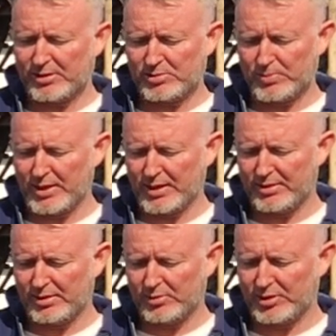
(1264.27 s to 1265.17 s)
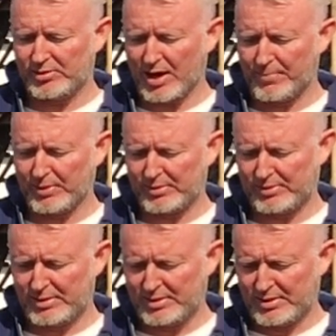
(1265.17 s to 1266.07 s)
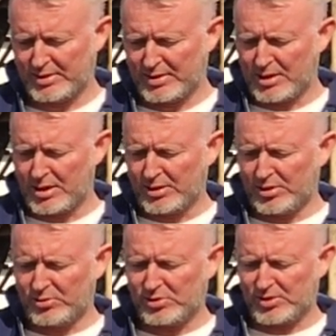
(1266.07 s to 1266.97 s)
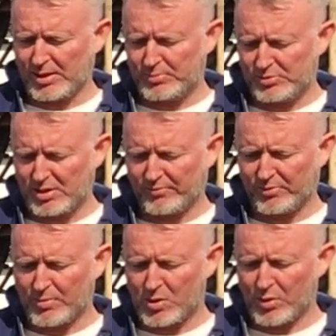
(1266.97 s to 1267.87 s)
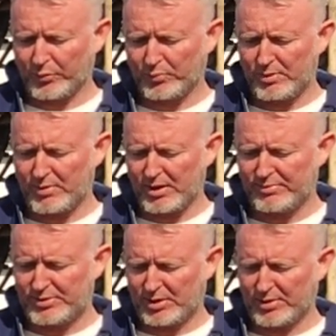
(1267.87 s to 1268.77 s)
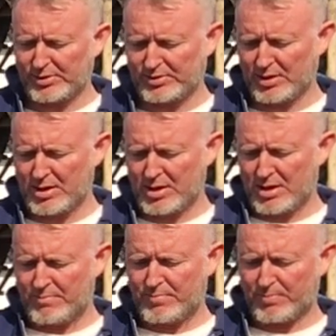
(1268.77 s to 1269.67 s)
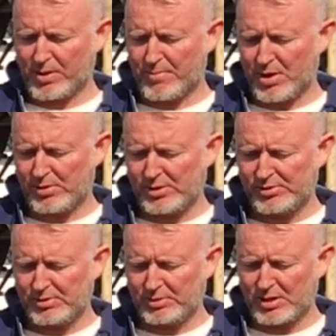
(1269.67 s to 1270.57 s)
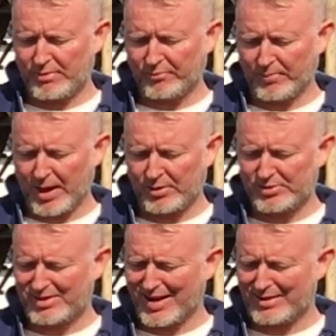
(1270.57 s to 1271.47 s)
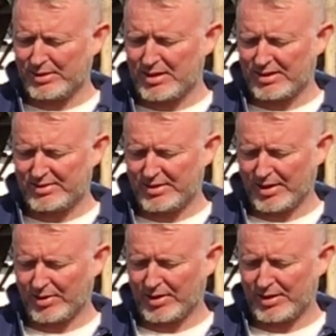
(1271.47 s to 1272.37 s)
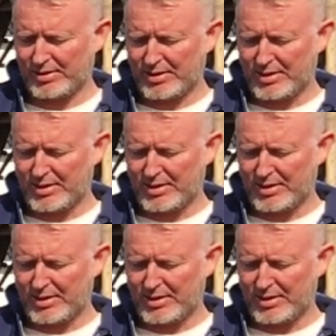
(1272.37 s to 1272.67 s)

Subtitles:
and explain the learning topic. Those examples come from all three relevance areas, but primarily they seem to come from outside the content area.